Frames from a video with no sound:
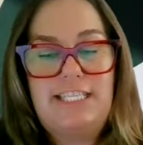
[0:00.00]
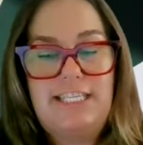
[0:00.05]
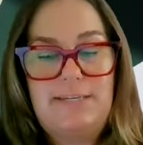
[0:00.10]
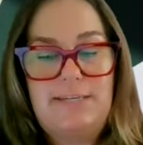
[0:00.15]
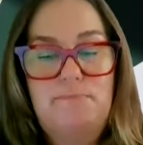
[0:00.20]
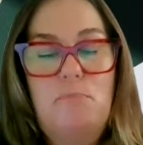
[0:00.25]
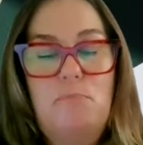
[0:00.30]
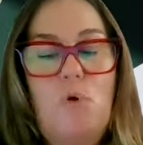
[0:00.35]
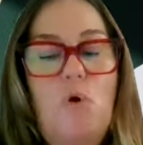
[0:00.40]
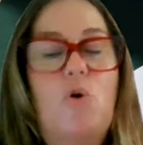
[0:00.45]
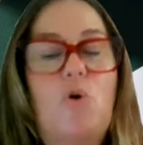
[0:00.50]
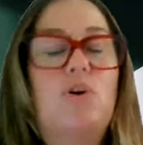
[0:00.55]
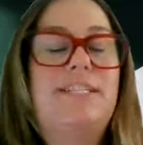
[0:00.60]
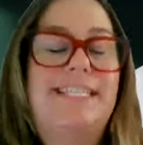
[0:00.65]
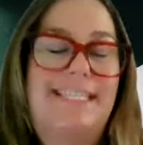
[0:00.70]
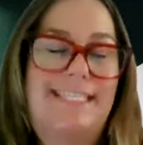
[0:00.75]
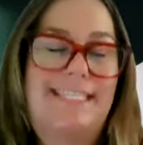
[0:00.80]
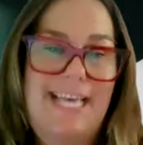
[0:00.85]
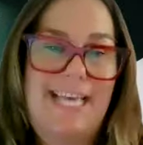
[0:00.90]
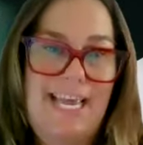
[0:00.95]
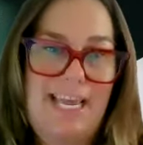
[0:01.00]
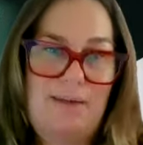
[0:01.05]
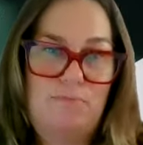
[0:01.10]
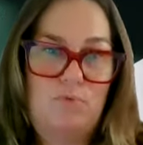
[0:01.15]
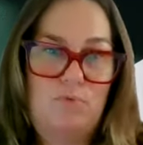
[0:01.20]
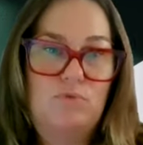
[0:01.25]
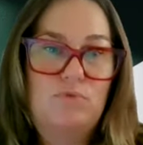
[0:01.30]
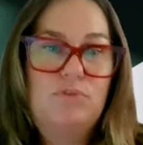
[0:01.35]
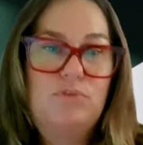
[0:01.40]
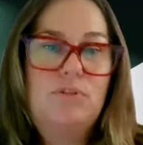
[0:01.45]
more
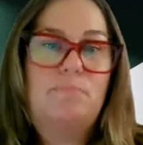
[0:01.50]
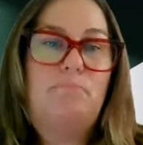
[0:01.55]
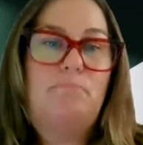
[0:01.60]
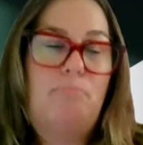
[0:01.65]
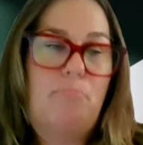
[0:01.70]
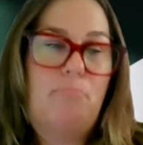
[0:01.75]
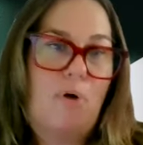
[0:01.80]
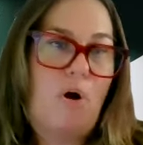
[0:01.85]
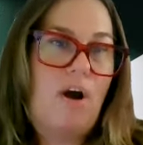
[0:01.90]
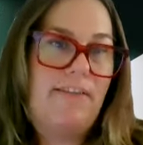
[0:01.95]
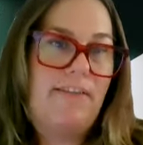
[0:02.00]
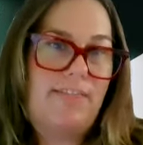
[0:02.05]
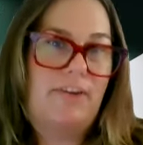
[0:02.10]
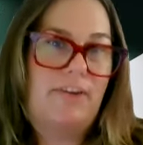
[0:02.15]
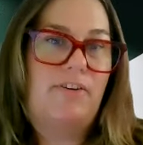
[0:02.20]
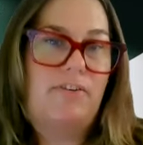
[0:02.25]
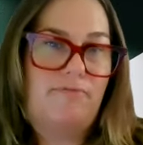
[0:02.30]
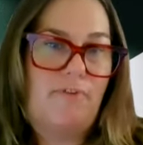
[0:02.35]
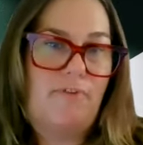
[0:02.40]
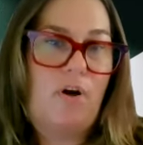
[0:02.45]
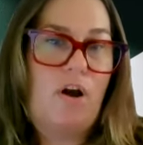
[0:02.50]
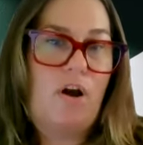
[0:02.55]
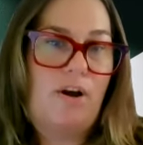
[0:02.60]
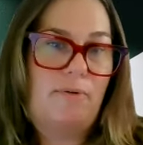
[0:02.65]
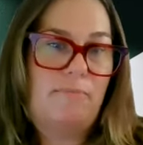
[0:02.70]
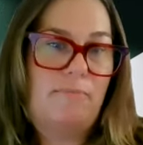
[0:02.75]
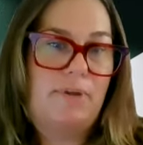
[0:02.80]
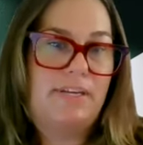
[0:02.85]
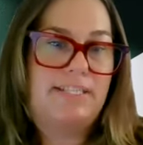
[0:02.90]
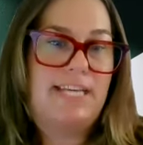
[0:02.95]
disabled by their
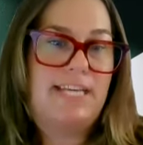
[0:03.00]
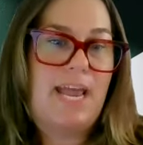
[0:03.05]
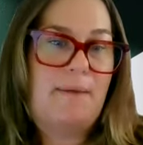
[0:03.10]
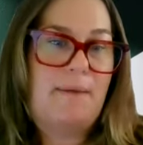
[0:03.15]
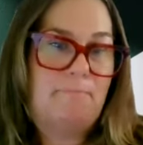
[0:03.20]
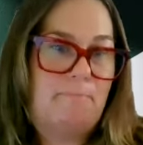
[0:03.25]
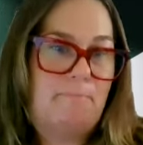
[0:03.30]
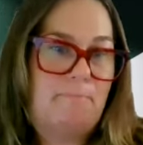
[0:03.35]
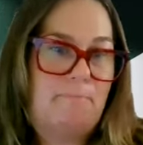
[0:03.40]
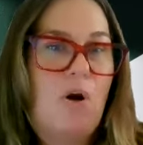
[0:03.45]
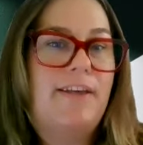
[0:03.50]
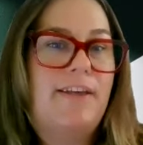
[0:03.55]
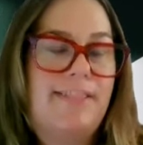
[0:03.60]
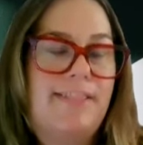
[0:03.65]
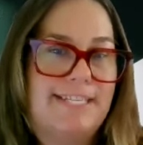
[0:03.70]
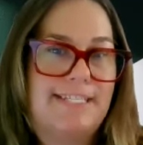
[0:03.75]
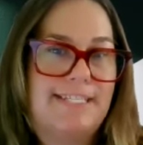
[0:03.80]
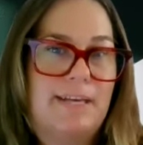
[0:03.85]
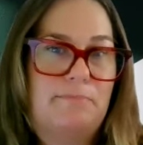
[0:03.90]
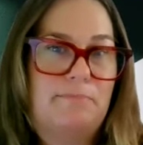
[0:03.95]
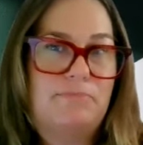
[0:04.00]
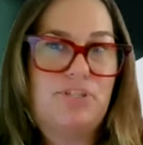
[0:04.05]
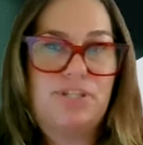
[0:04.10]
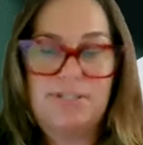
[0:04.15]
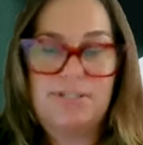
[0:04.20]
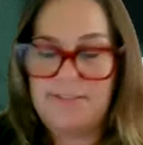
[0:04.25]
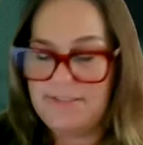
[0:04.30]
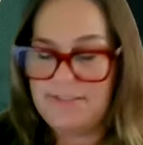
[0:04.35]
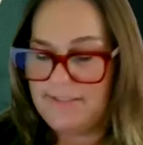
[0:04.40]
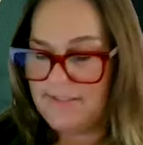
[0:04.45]
environment and by the
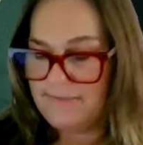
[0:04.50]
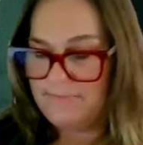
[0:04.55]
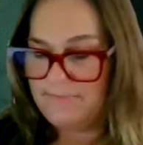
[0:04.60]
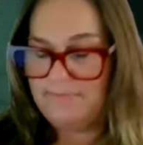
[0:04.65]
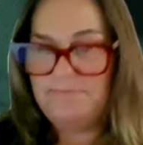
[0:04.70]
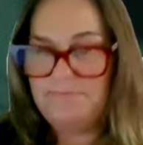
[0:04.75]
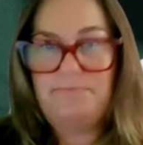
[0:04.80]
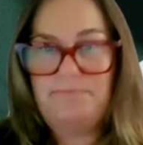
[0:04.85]
assumptions?